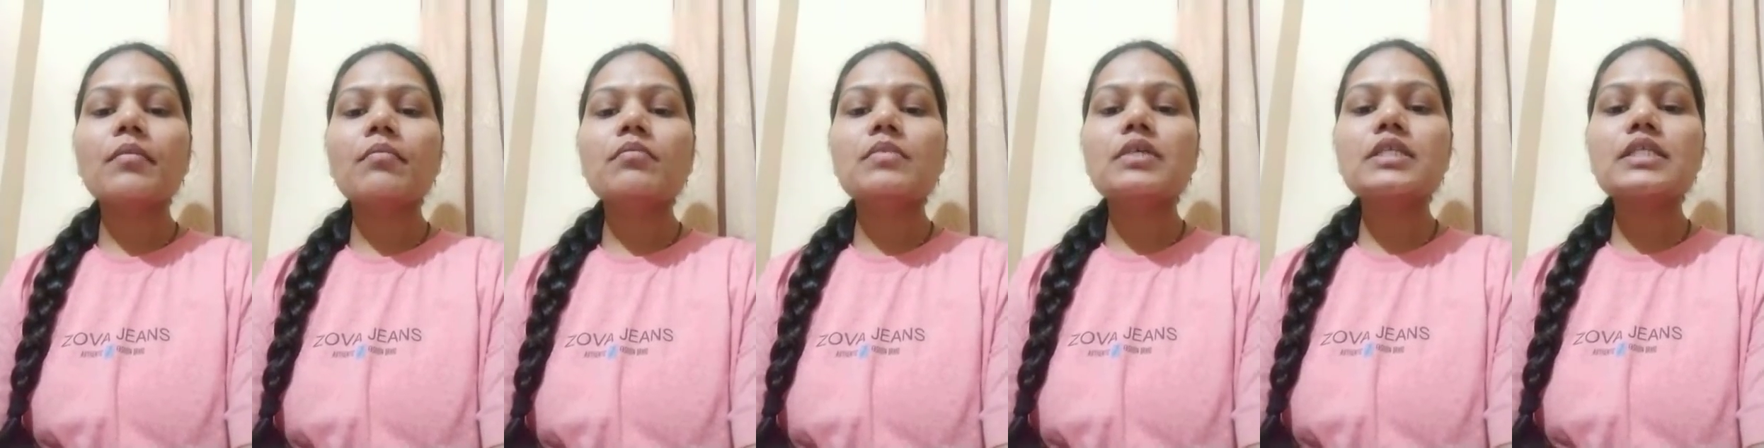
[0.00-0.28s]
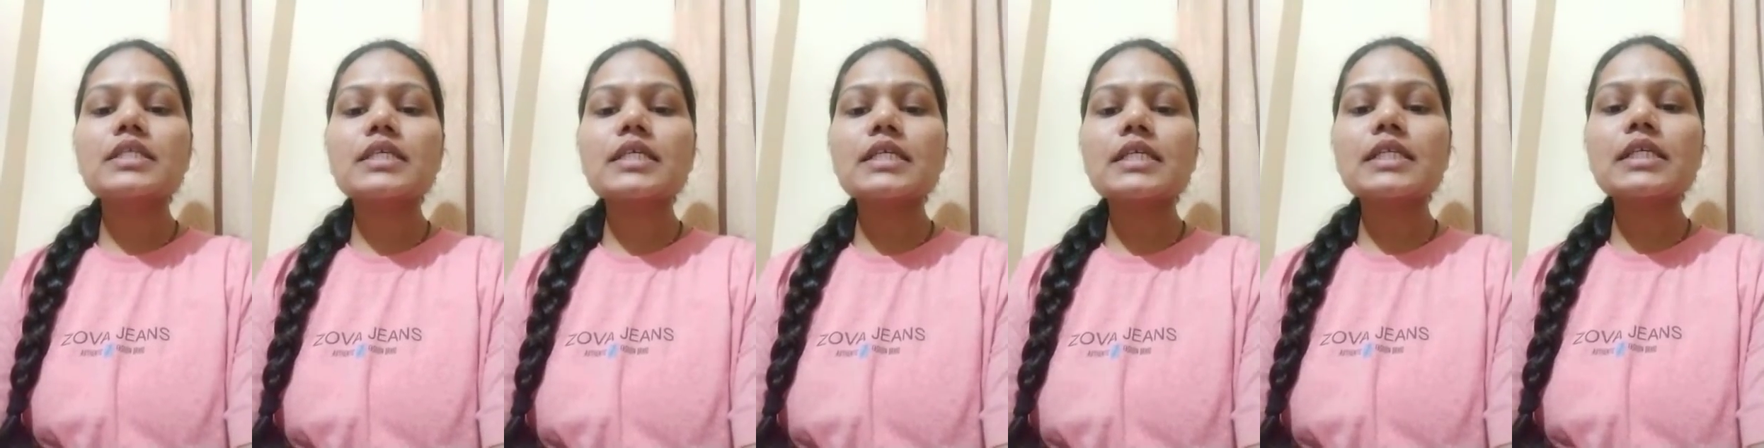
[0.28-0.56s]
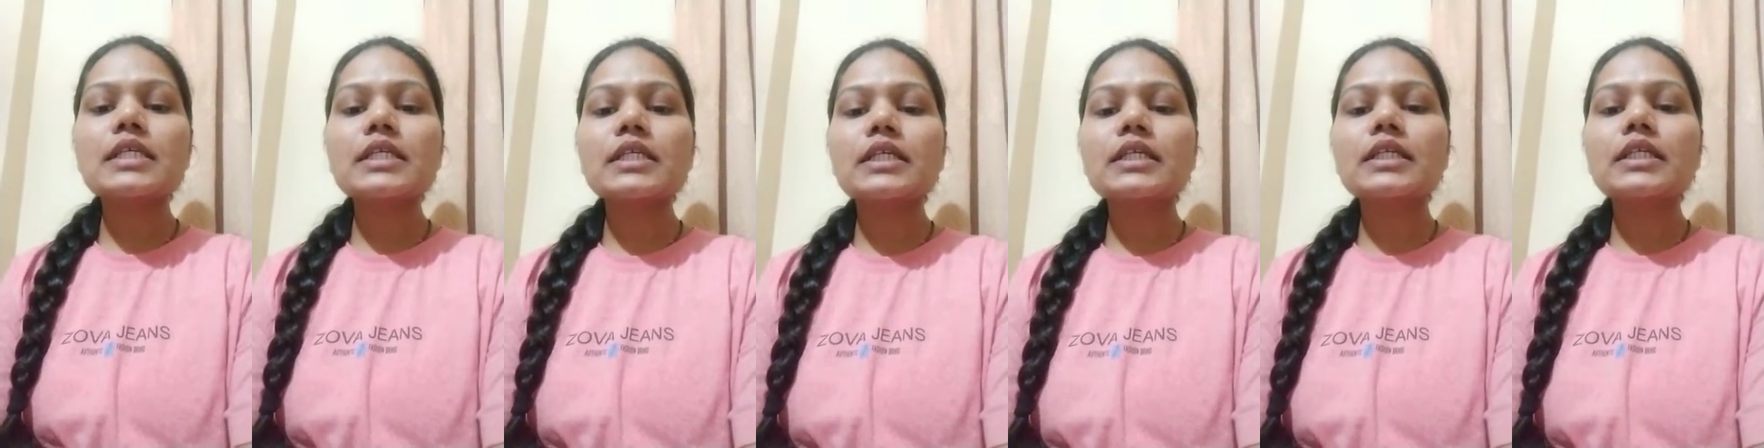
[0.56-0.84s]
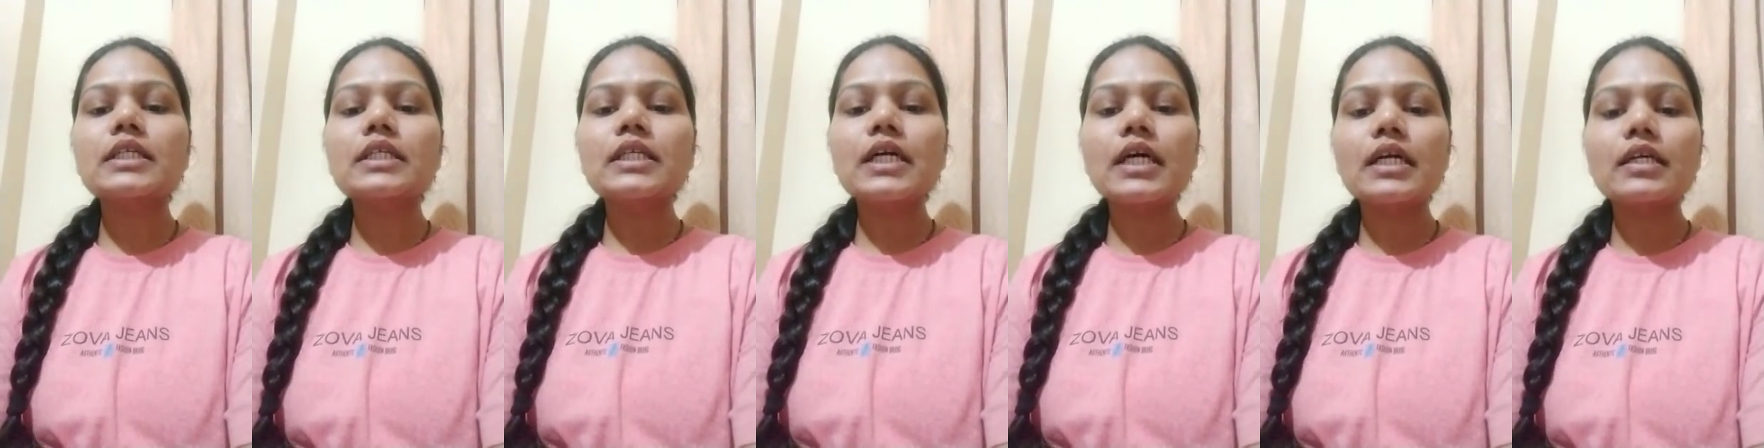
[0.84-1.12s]
means the
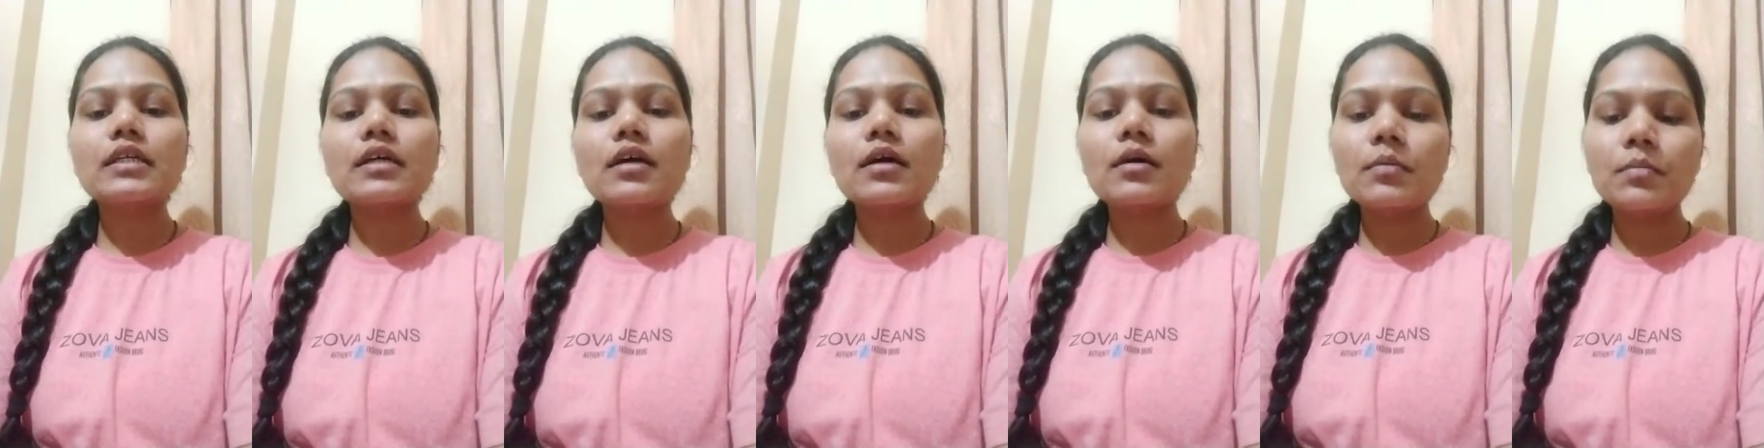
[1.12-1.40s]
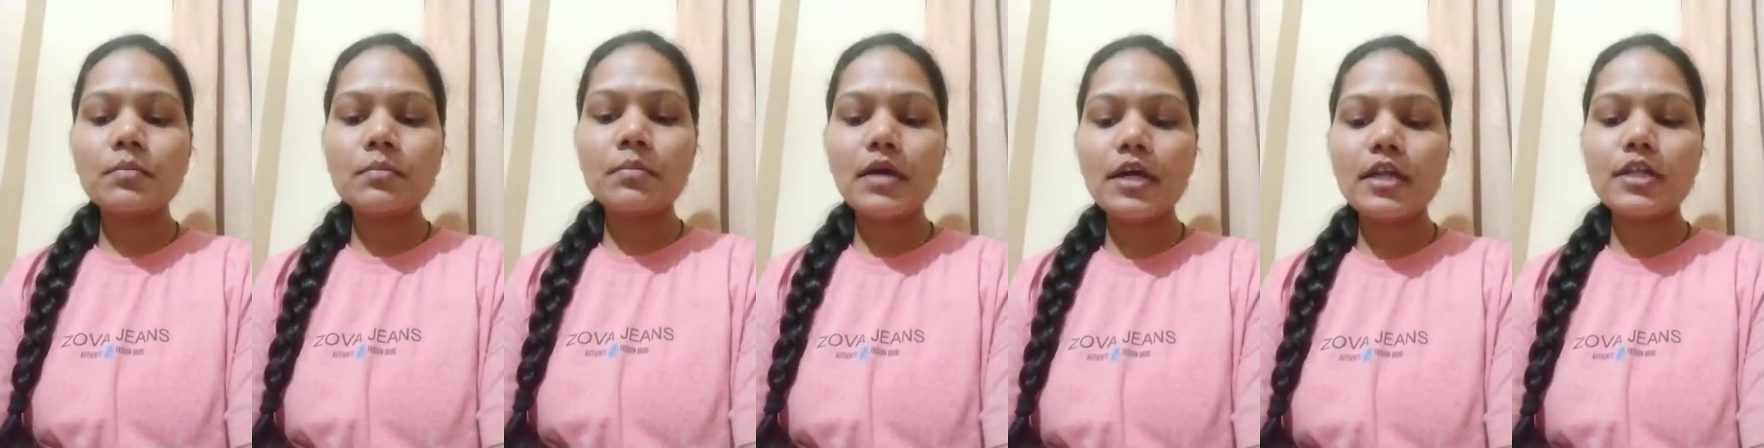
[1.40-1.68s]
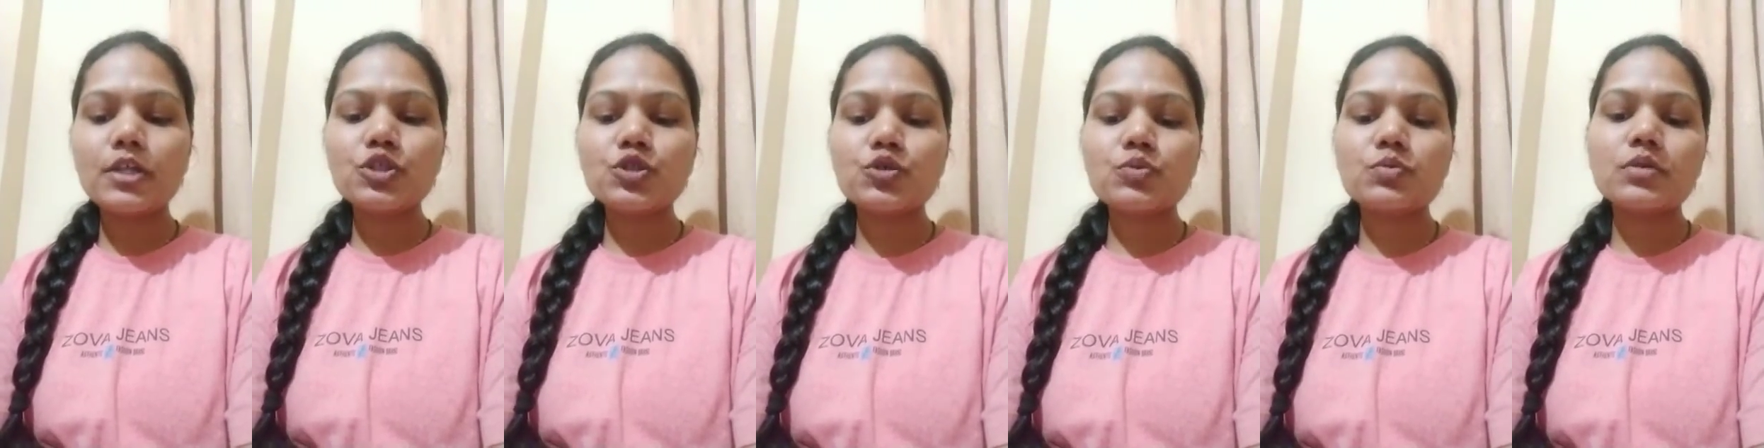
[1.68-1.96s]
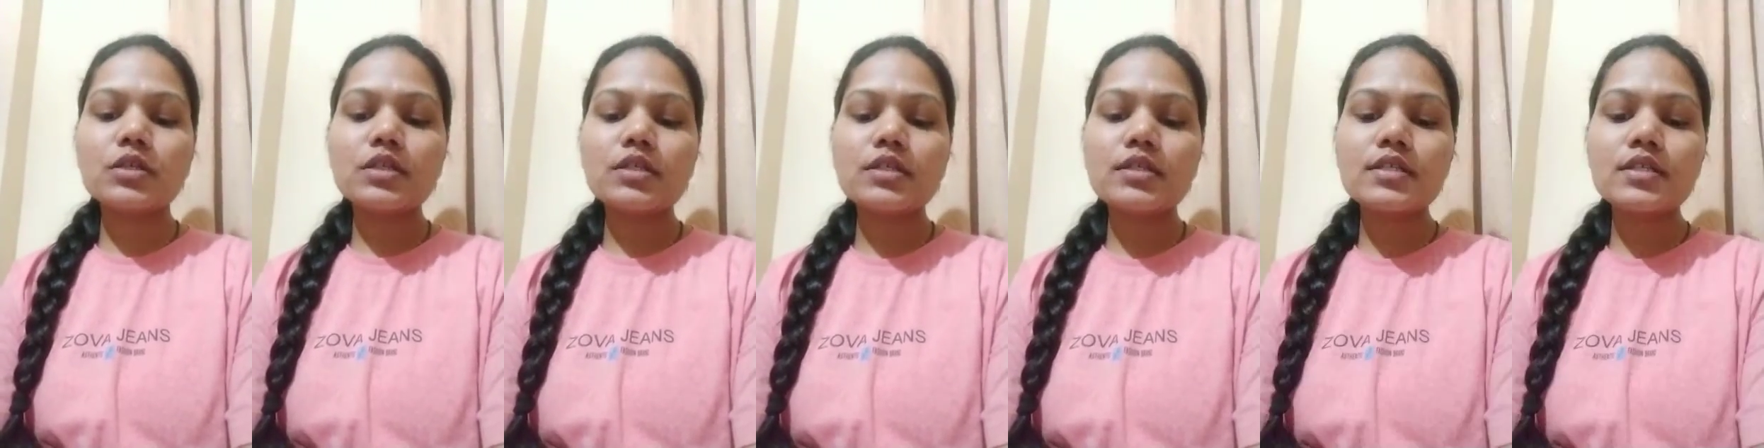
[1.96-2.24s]
clinical data
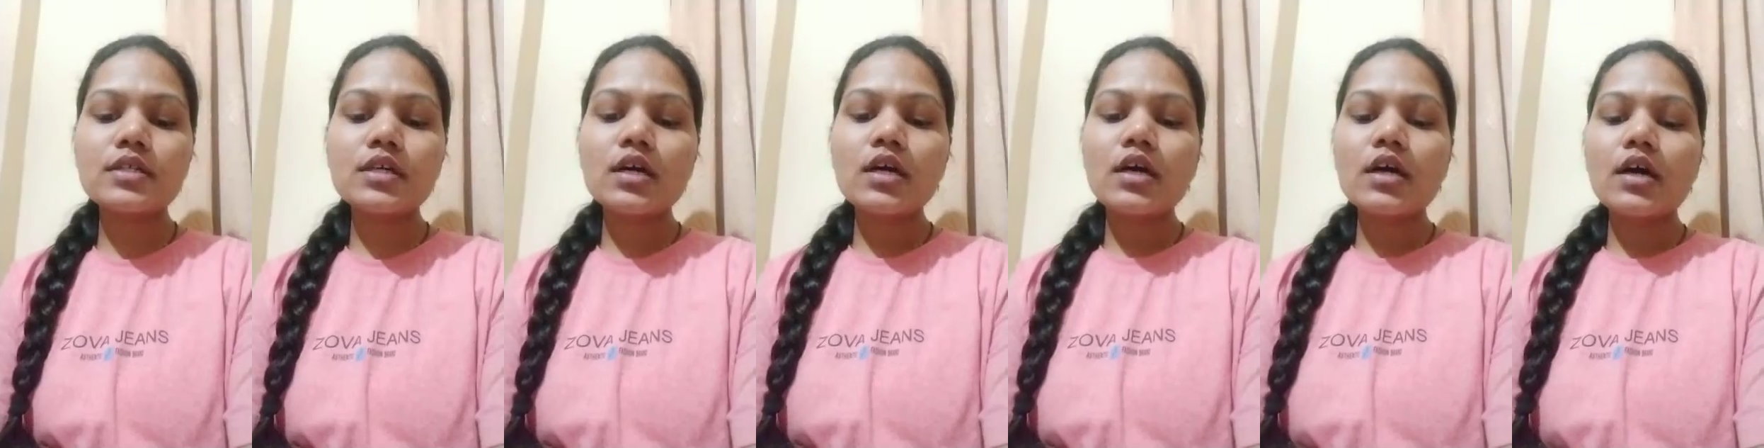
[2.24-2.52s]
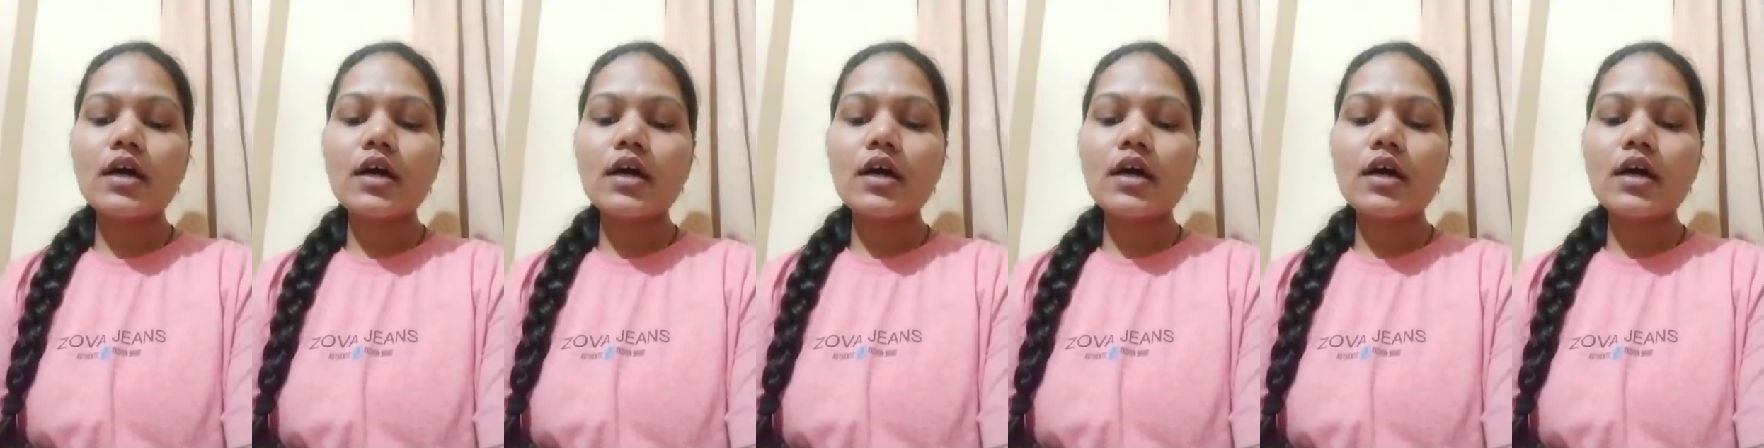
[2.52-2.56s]
management.